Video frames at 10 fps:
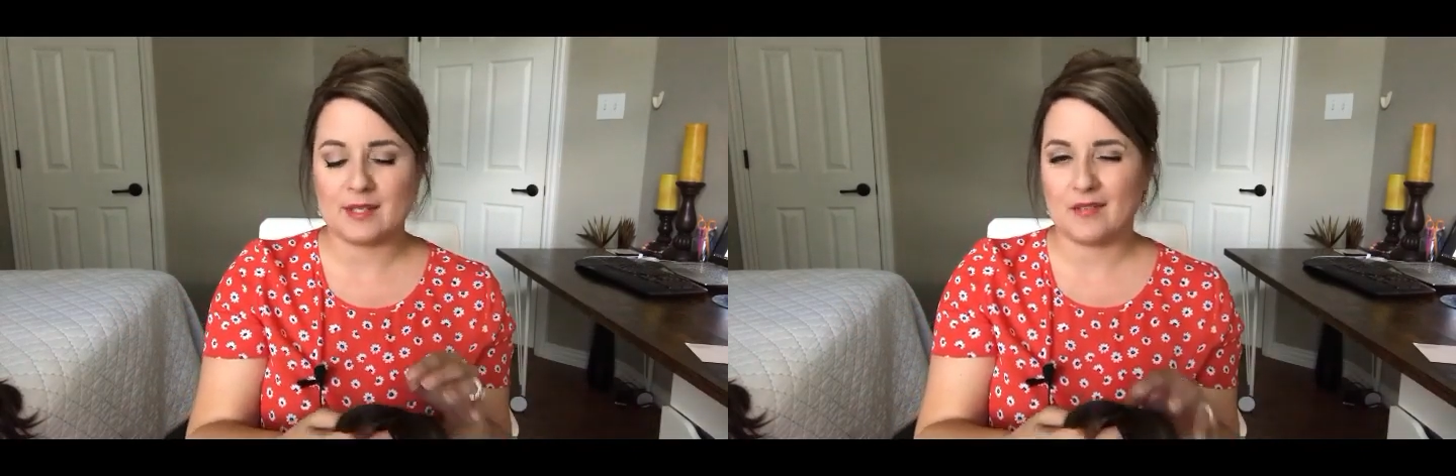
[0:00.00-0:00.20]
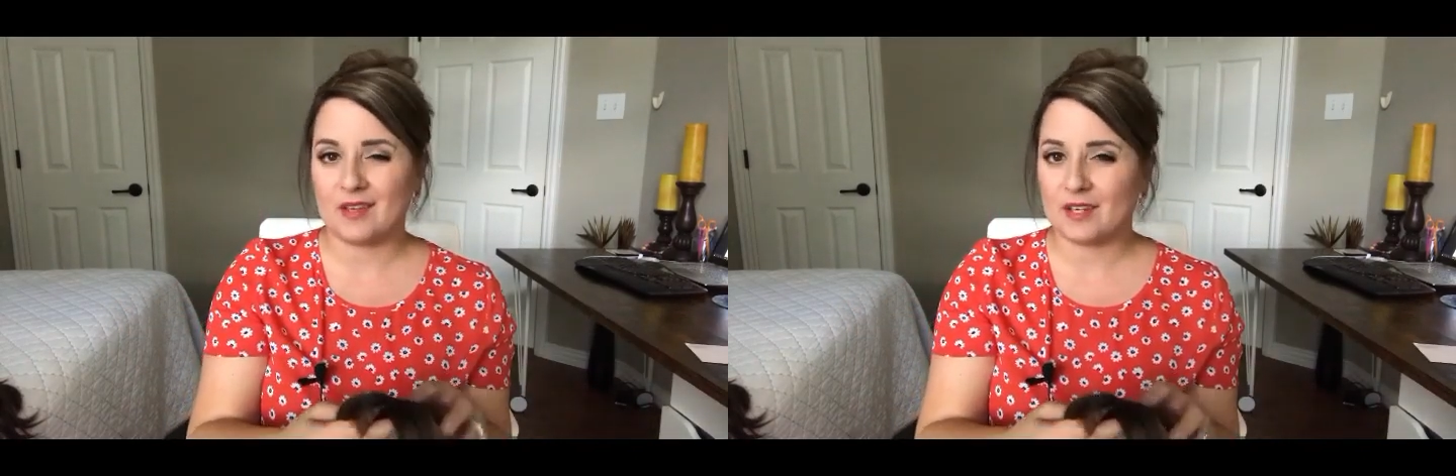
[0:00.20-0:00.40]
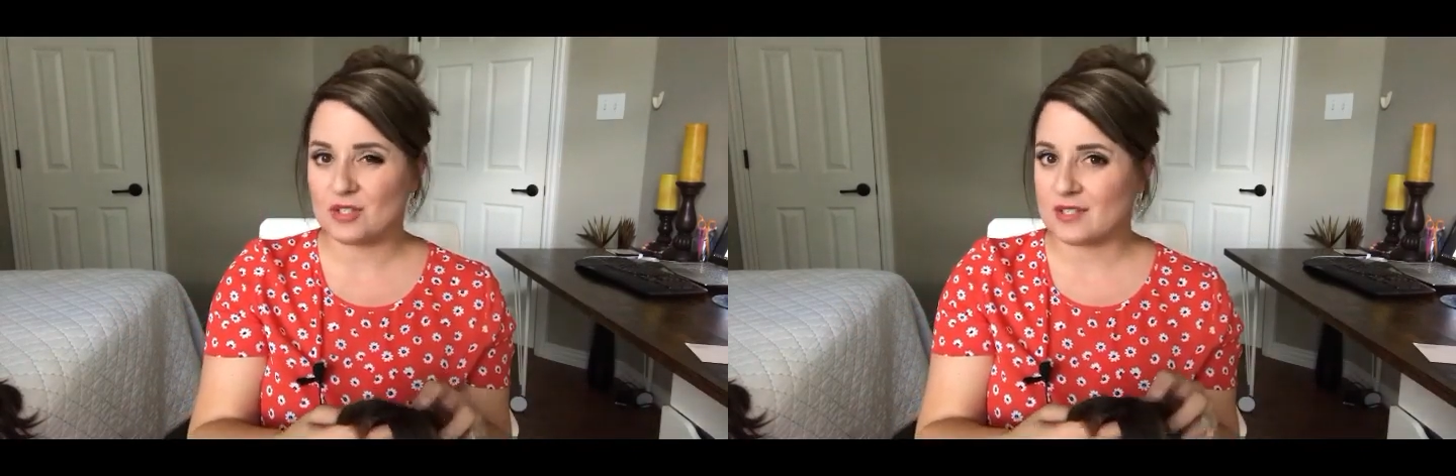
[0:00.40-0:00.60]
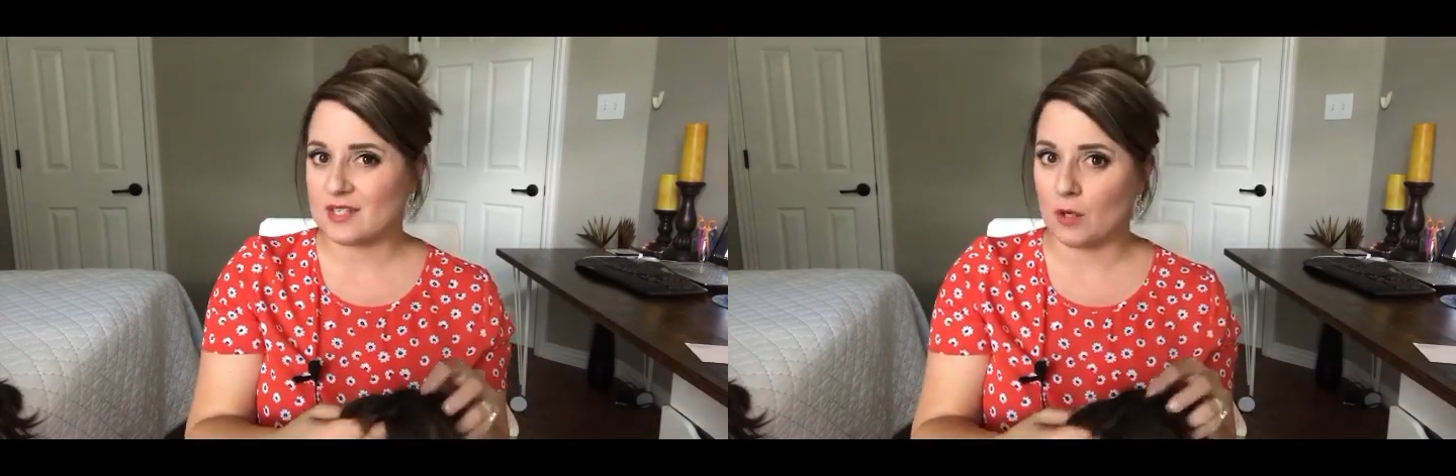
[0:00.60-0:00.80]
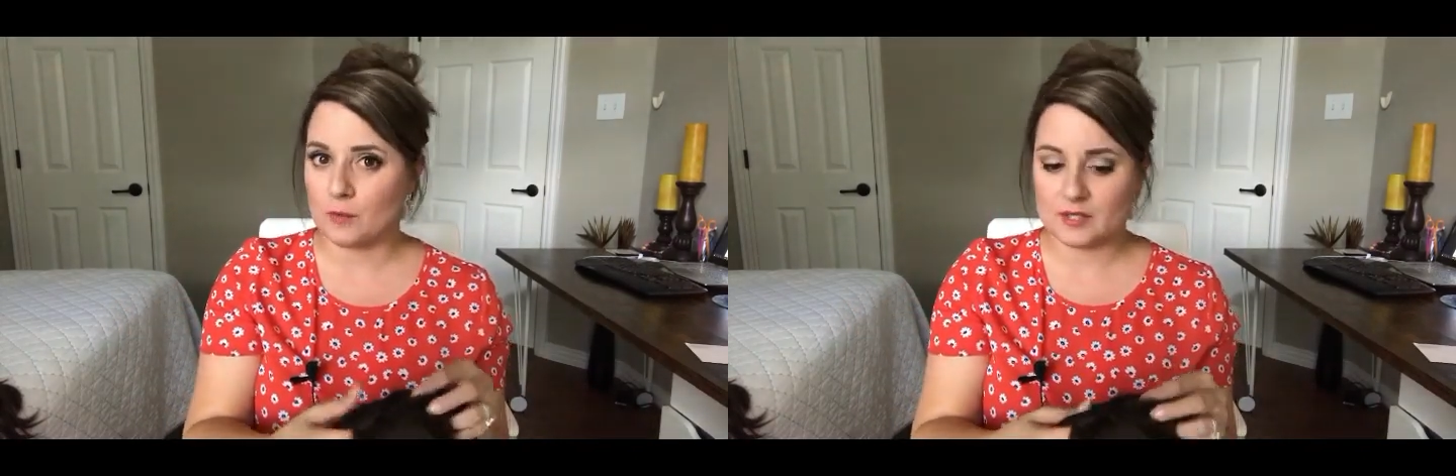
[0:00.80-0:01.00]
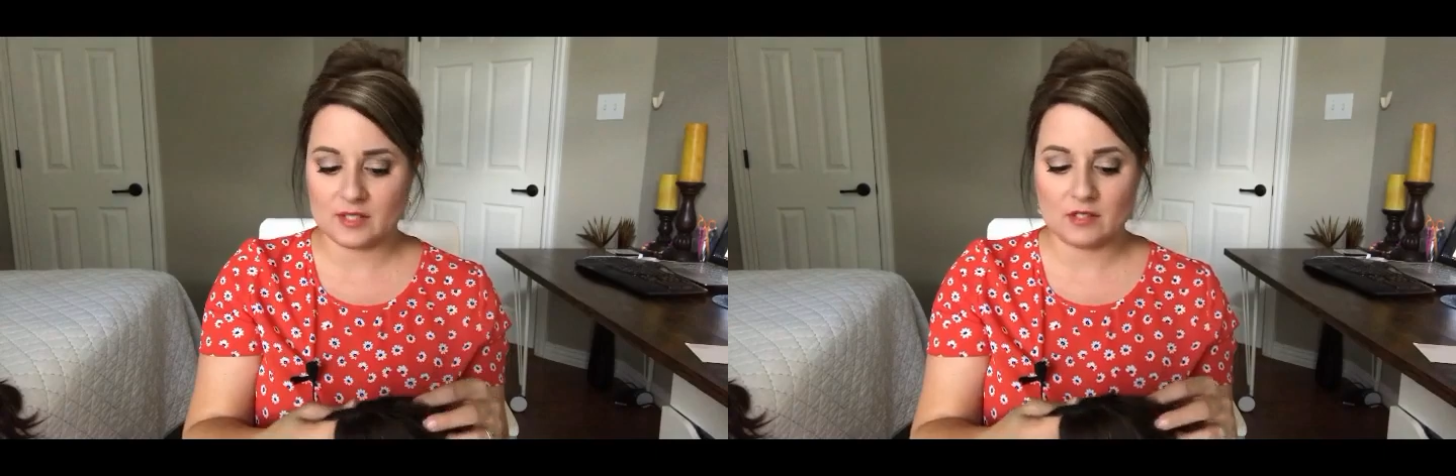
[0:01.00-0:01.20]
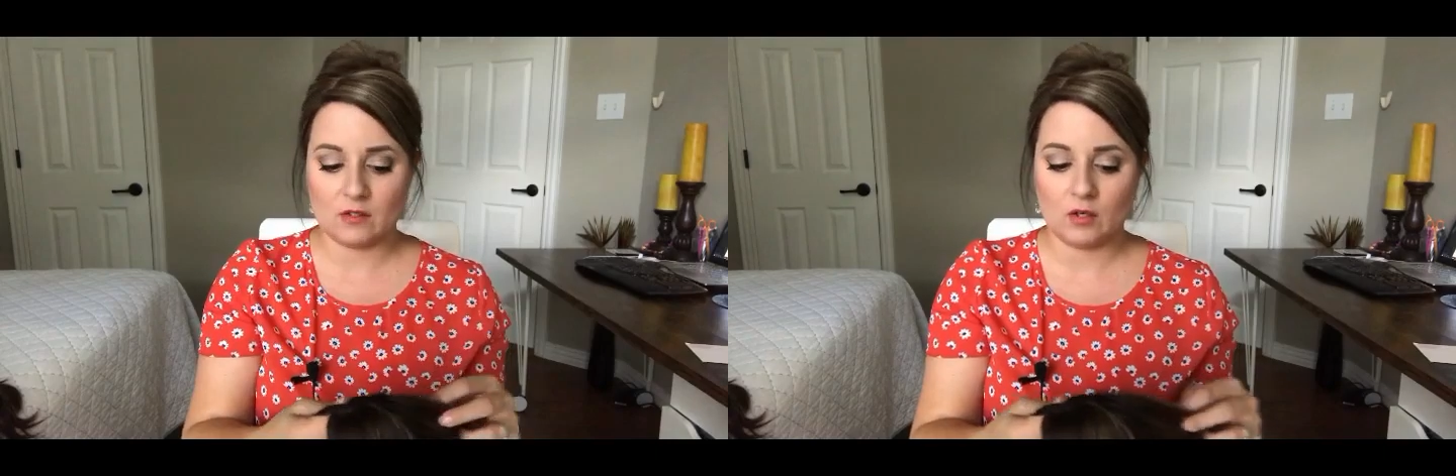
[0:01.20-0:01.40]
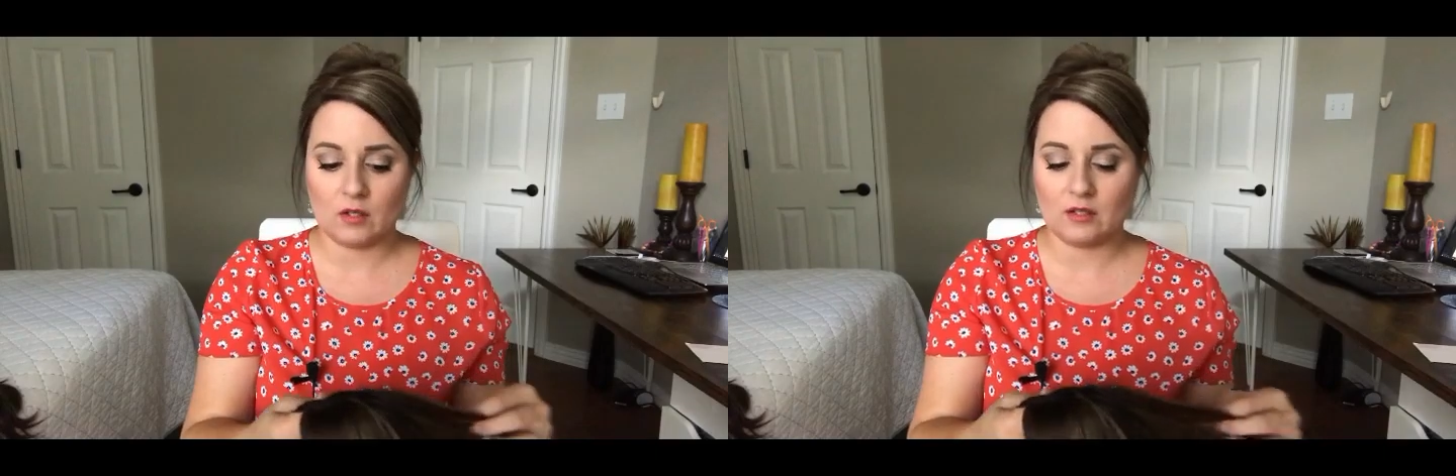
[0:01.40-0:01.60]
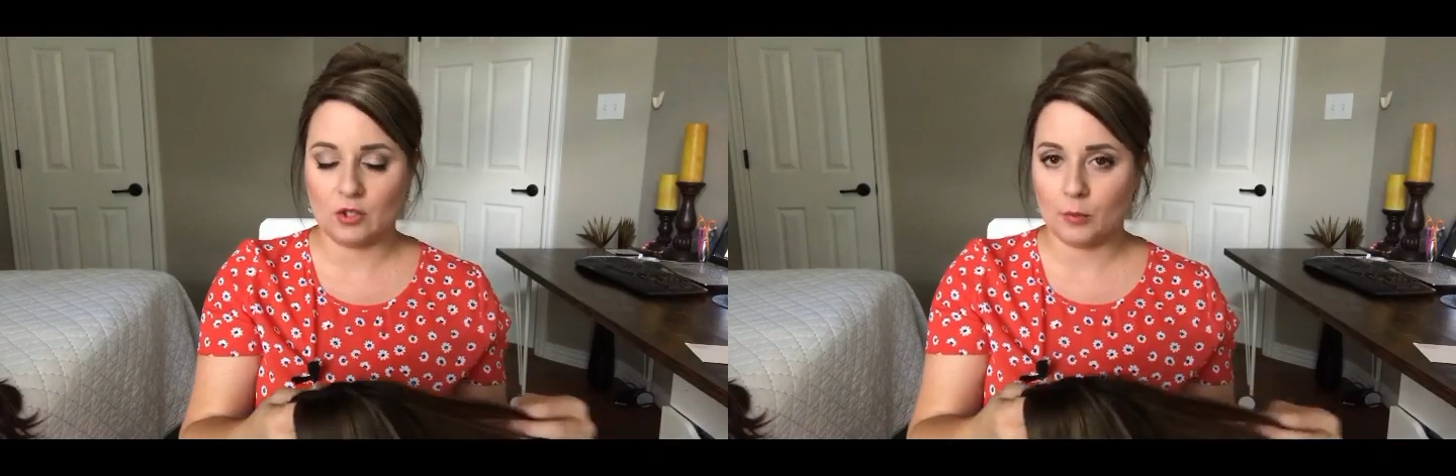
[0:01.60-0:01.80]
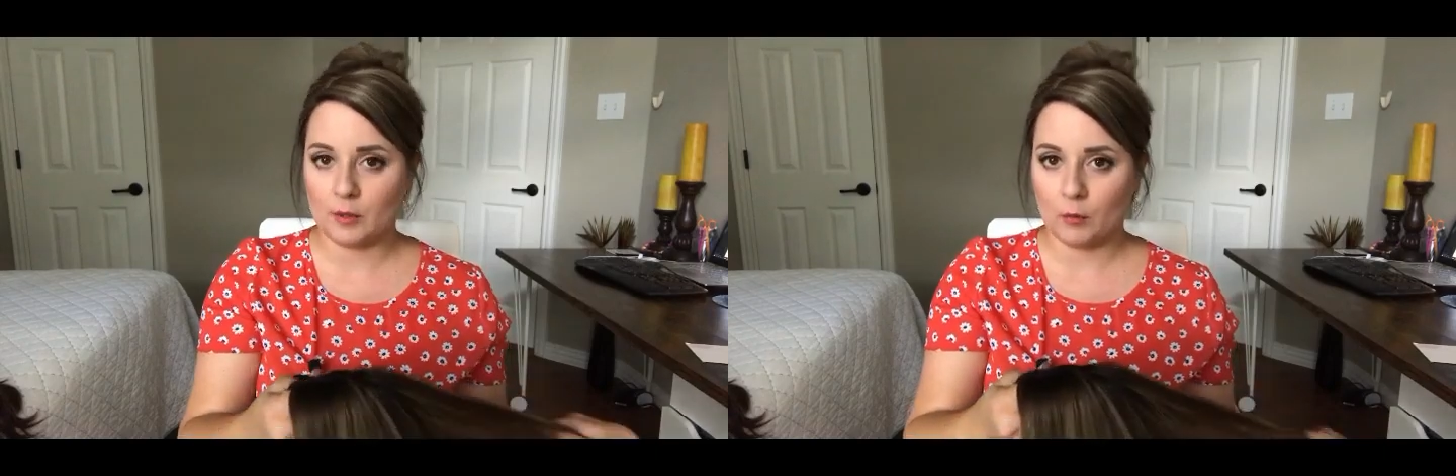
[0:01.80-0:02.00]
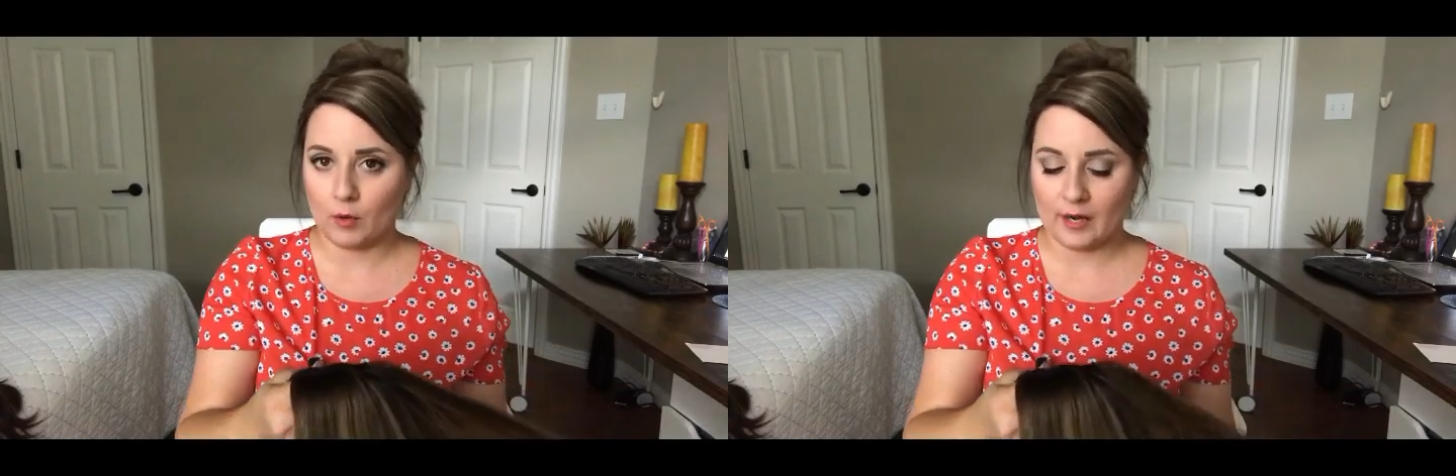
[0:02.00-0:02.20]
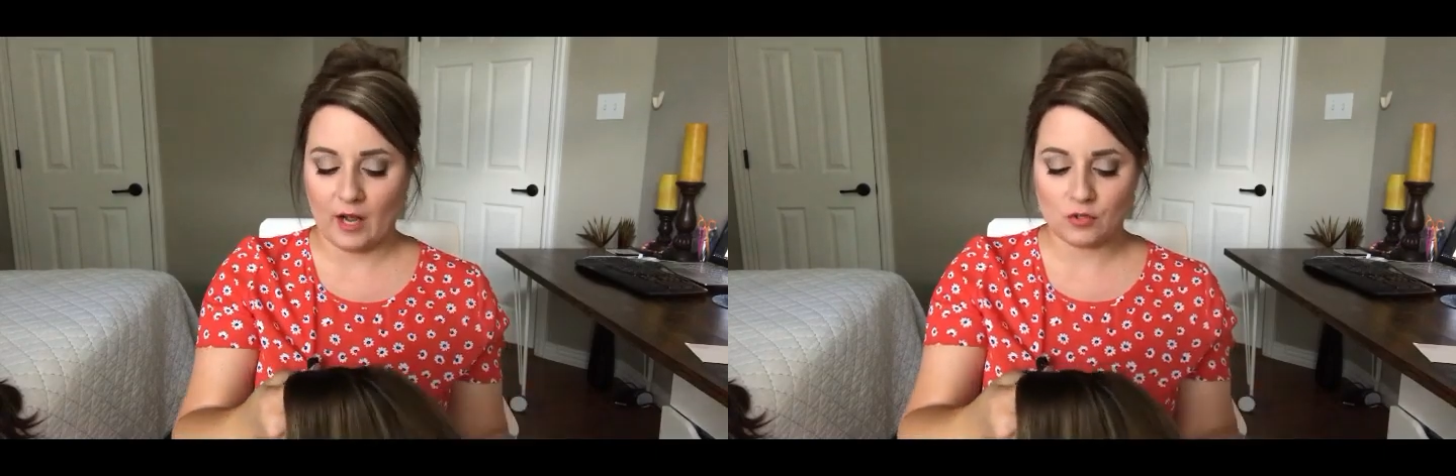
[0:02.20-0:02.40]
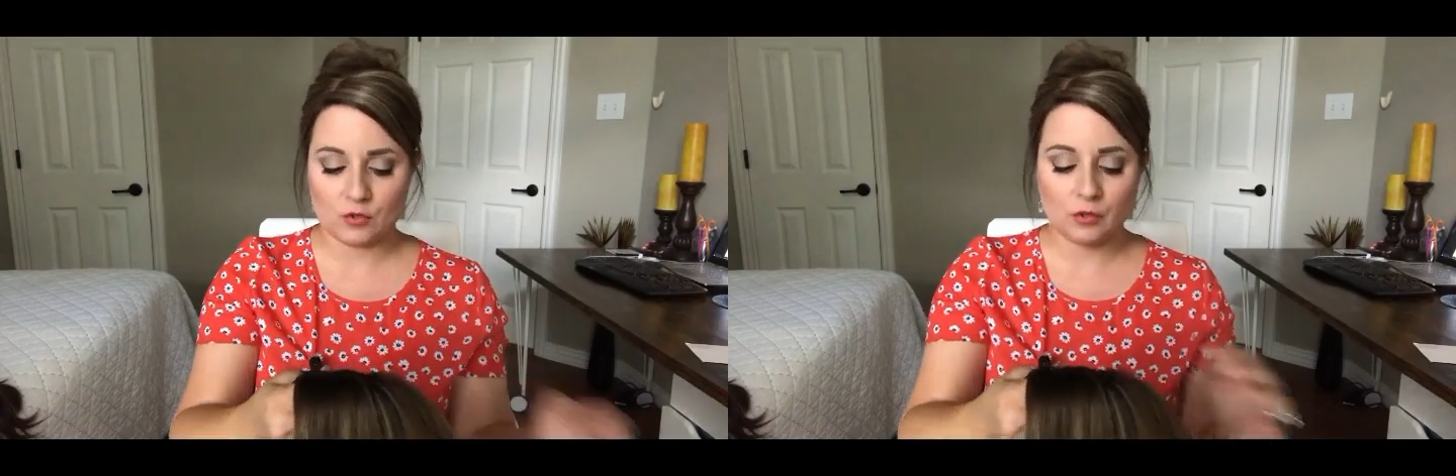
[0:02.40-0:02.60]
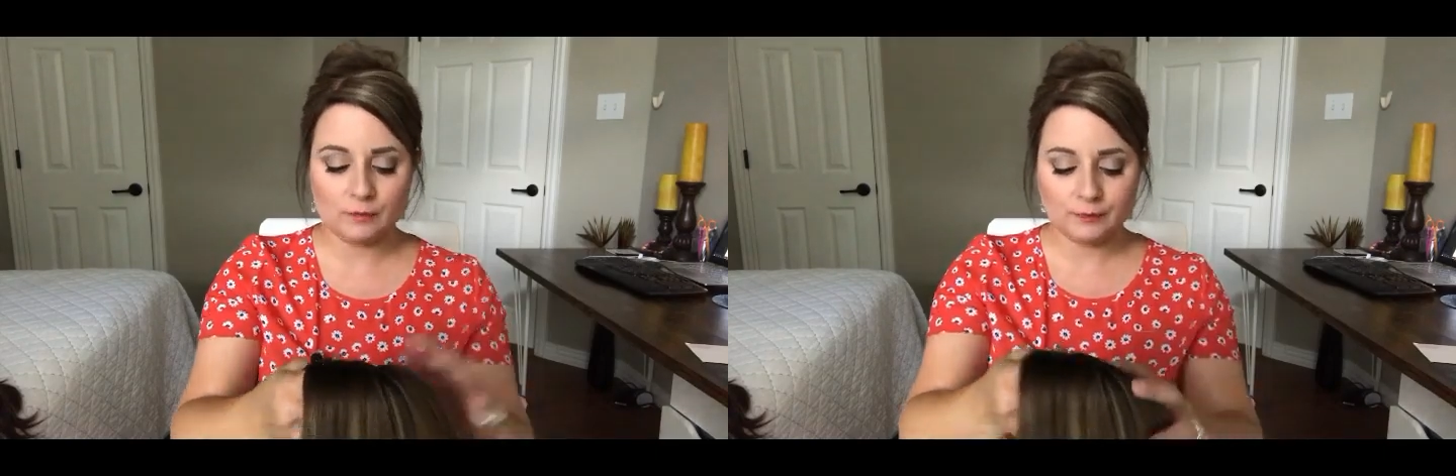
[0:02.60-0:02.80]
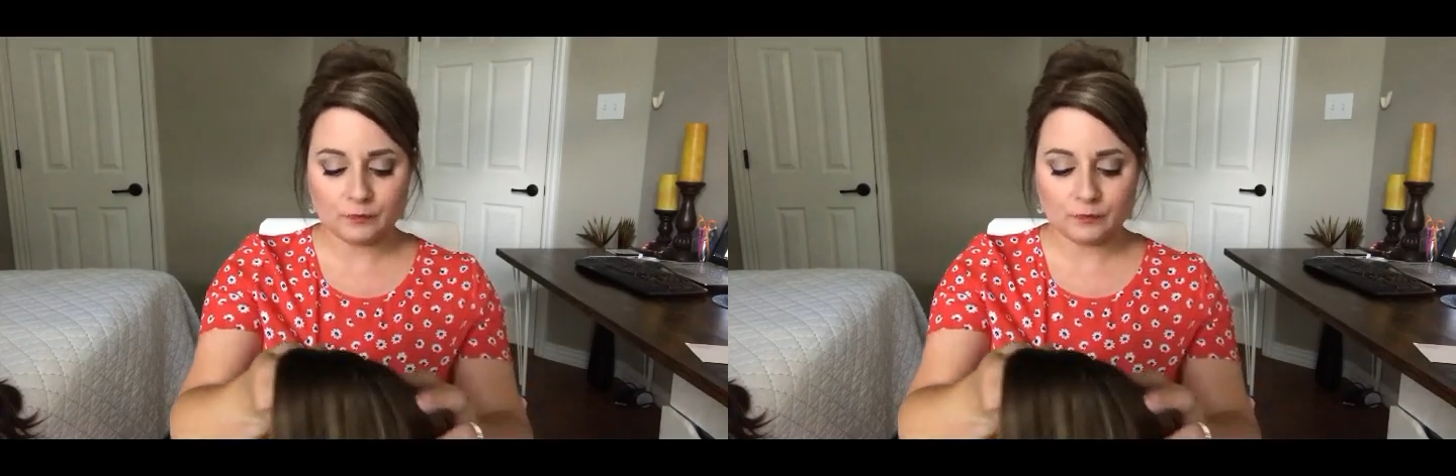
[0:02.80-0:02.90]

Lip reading: I think it just helps it to look a little bit more natural.